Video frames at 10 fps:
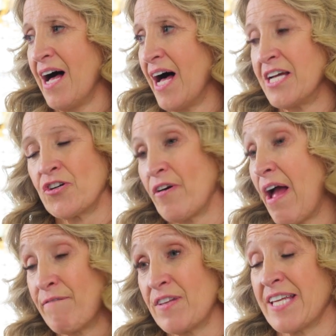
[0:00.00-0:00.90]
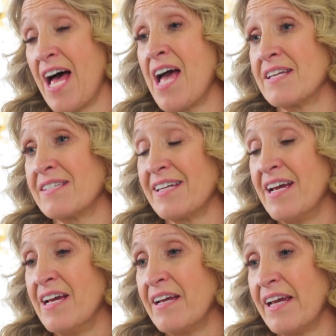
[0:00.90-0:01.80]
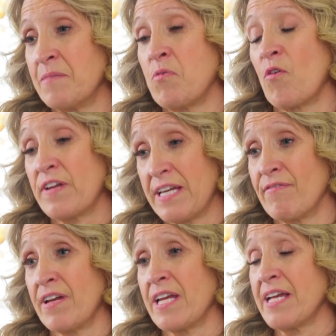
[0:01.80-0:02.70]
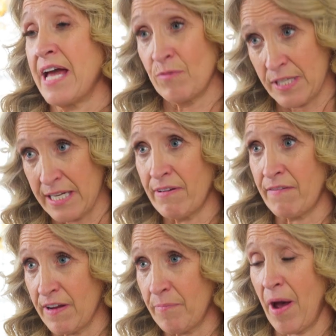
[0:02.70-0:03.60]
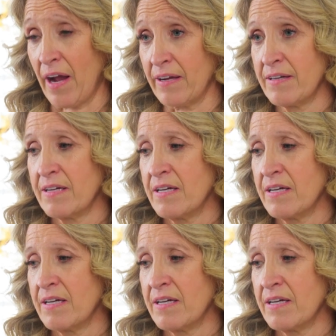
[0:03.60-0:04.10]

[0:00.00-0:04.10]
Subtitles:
underemphasized in both giving and receiving feedback.